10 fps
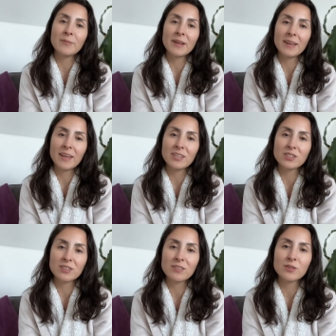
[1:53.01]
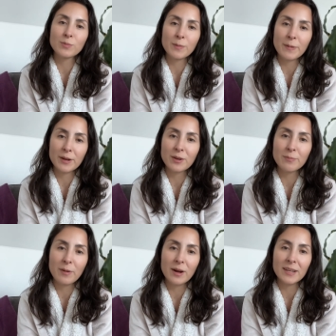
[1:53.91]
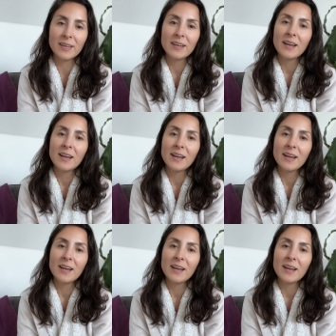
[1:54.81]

medications to prepare your body